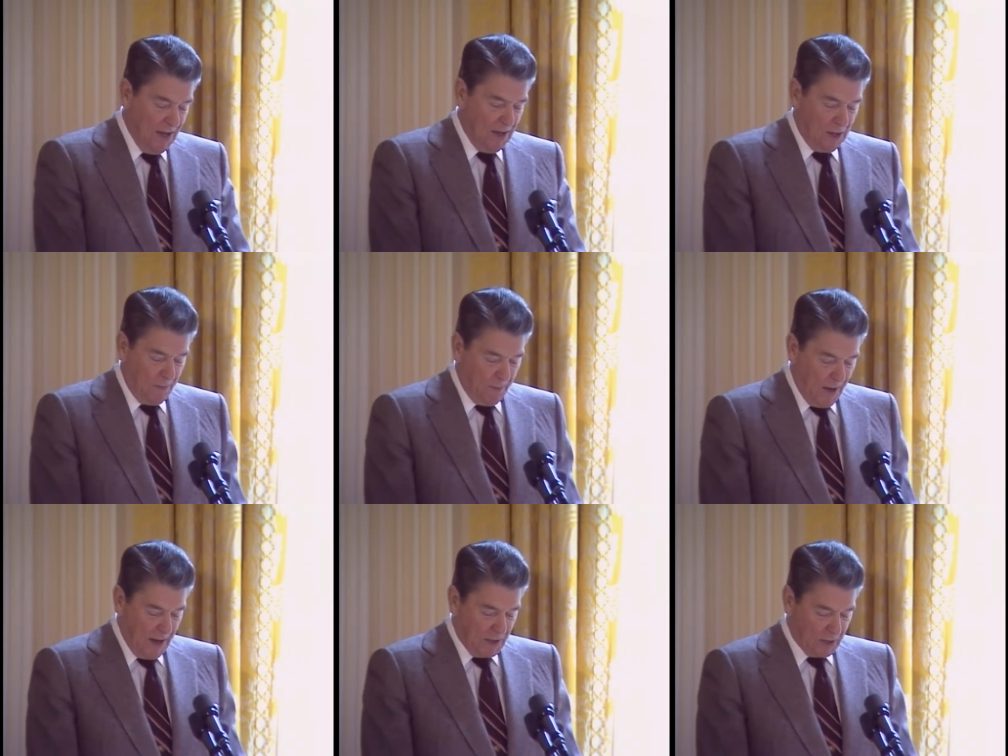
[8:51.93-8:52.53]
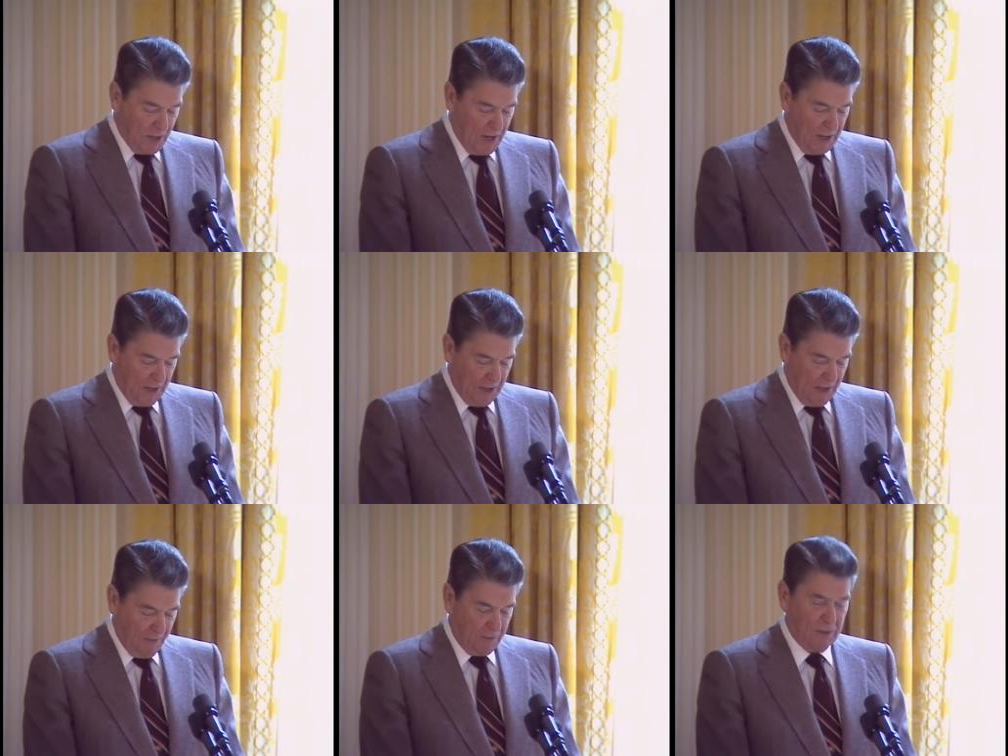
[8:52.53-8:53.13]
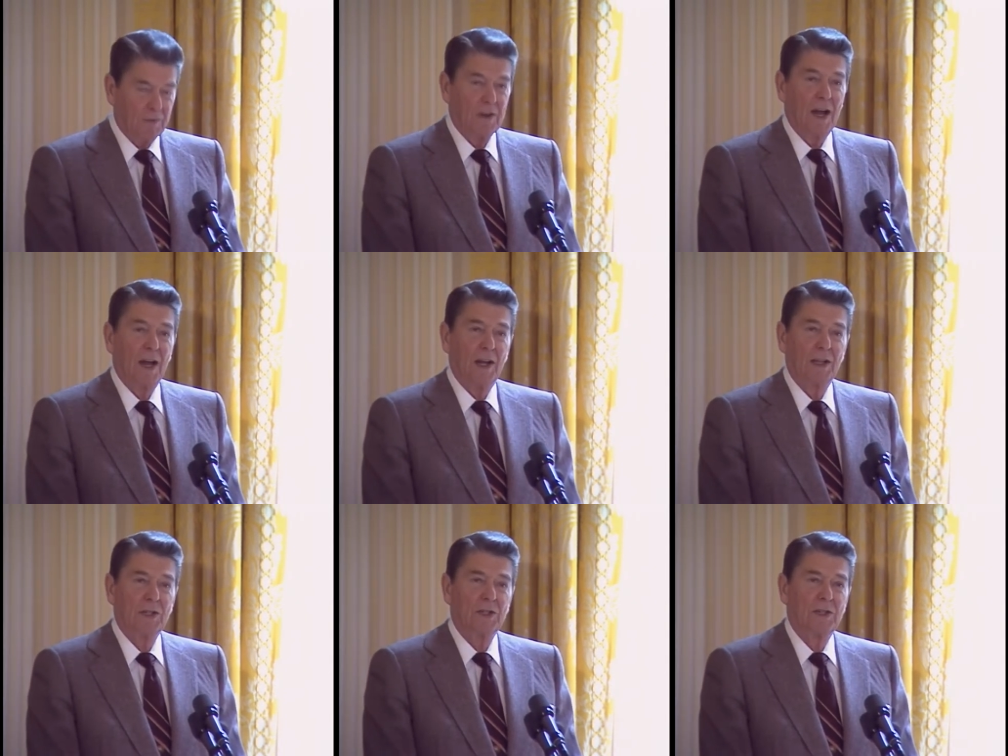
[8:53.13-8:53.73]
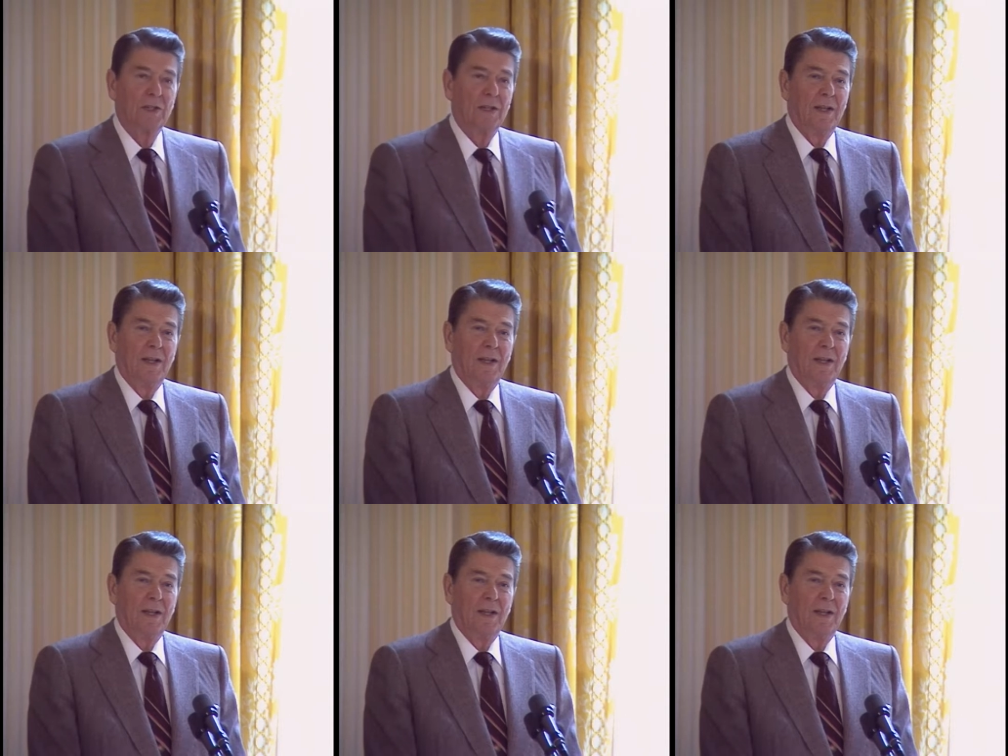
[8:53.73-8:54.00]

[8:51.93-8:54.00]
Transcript: to pass on a gift of knowledge